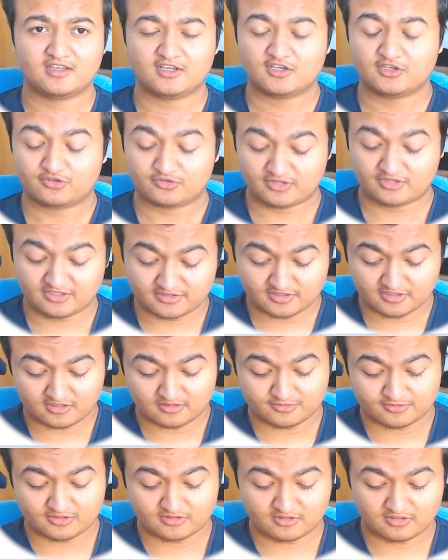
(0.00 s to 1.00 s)
So there's an
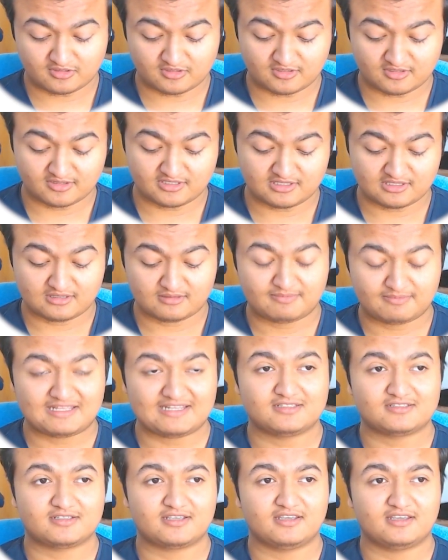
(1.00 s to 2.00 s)
option called
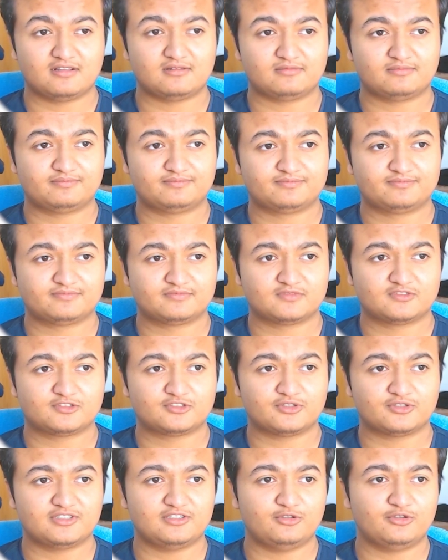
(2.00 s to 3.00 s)
Planet Scale.
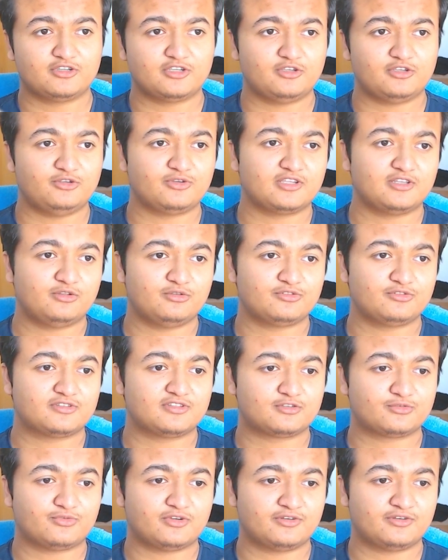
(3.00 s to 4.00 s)
So that you can use
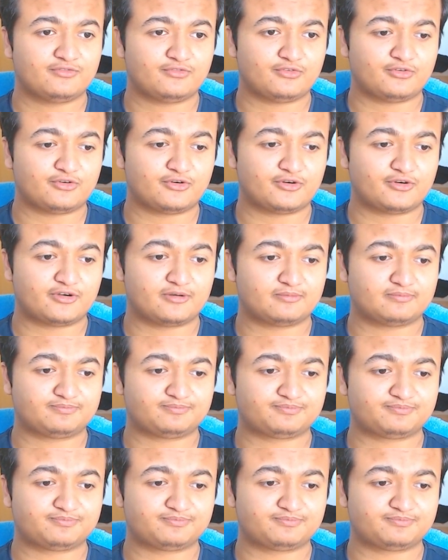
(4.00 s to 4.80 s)
this one for